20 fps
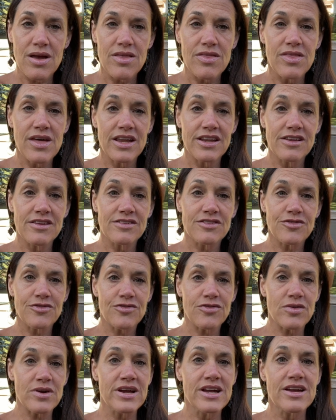that is
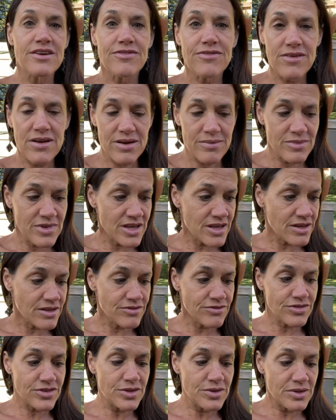free from the
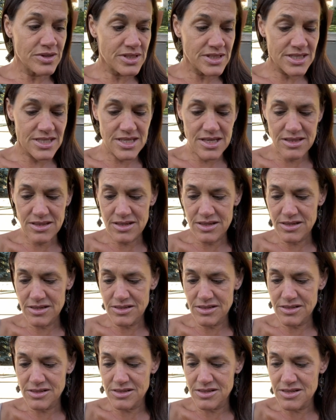influence and the
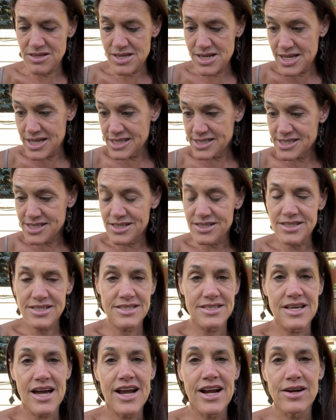needs and
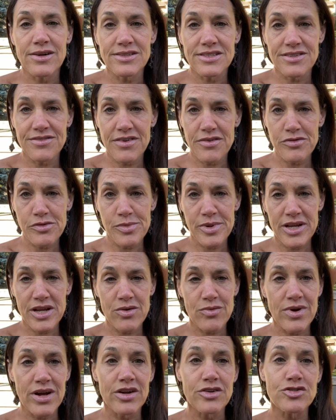desires of everybody
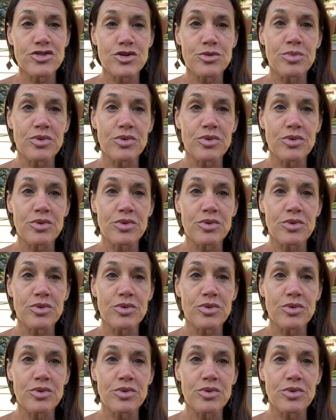around you,